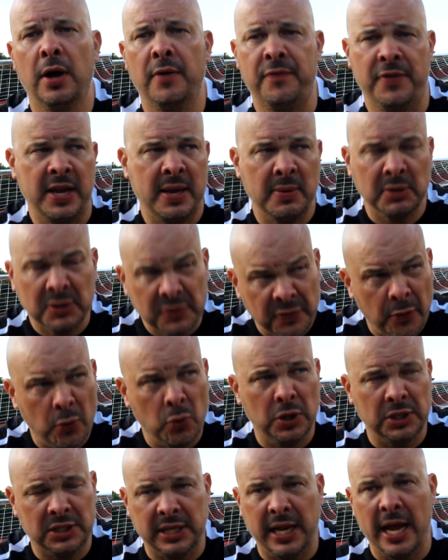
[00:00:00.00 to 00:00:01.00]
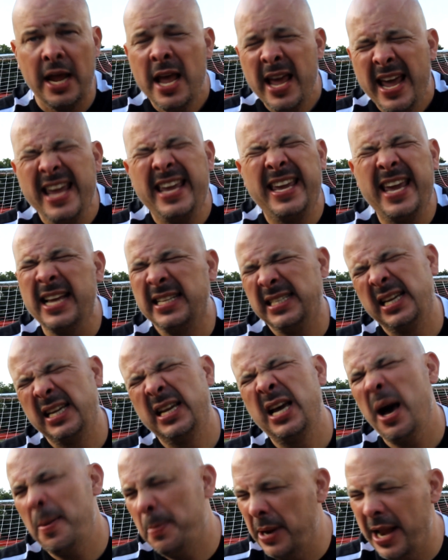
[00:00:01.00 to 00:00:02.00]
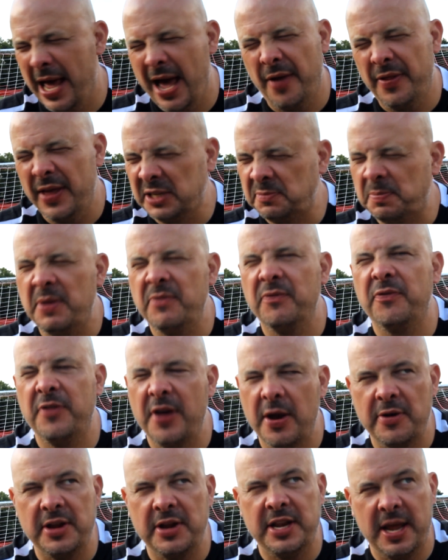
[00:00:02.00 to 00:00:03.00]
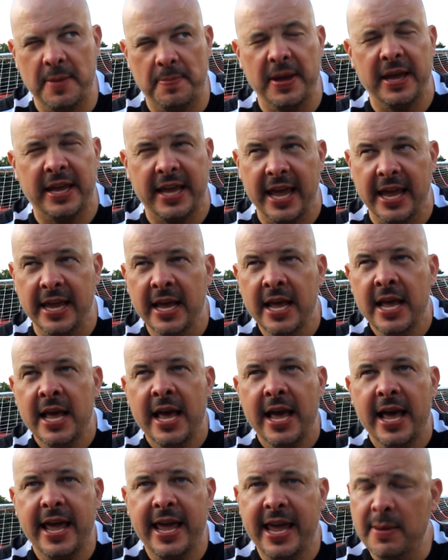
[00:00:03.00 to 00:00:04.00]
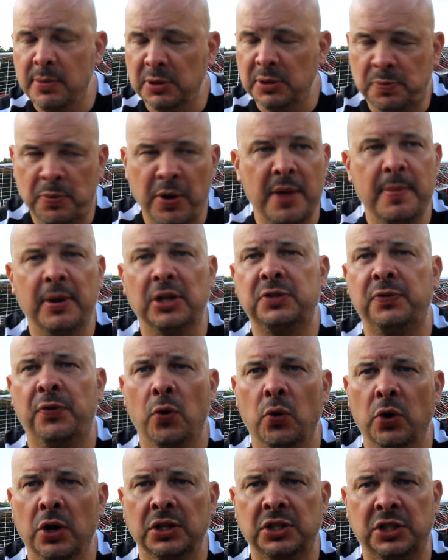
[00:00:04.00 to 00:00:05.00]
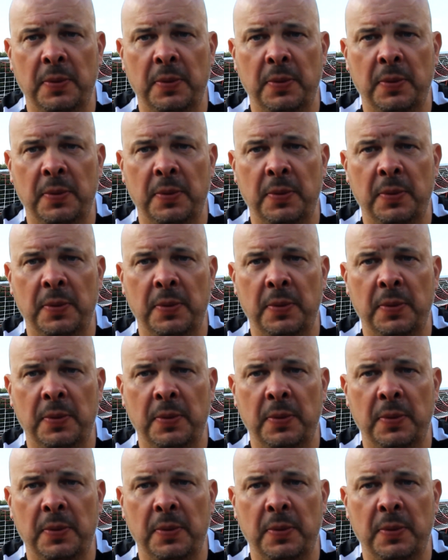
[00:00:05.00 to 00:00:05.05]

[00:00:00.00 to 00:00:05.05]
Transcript: I think he was faultless. He kicked a couple out, that's been very nitpicky. He was pretty much faultless.